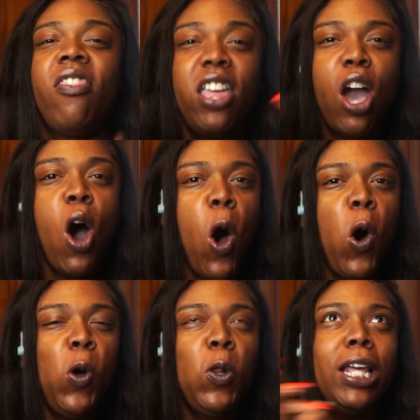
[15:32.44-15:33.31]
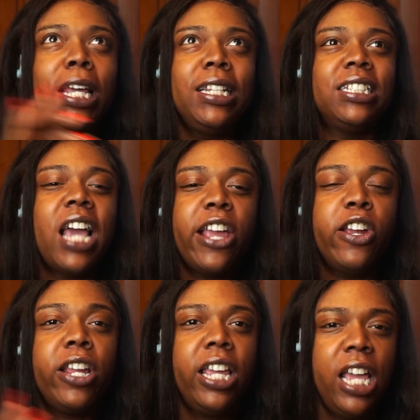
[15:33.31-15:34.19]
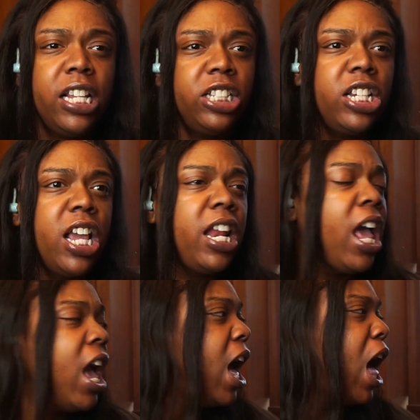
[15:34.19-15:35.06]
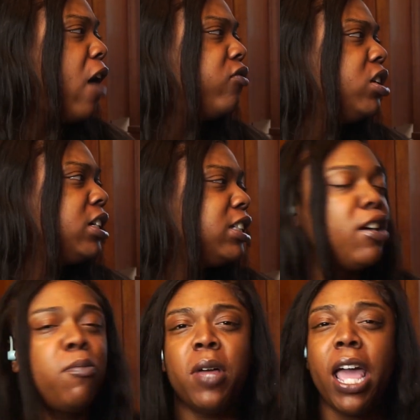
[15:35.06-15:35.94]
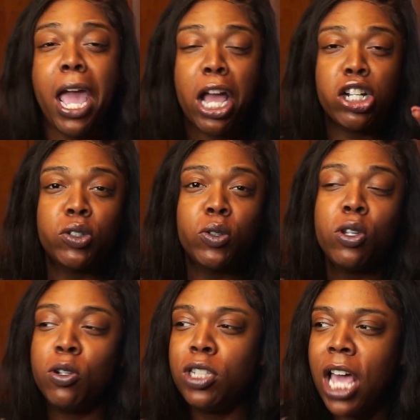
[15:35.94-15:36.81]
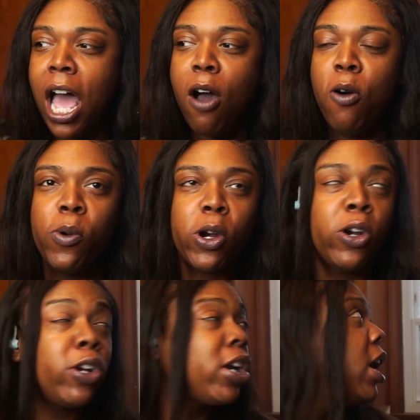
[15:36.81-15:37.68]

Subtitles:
whole entire kitchen. I've done some extra little towel work.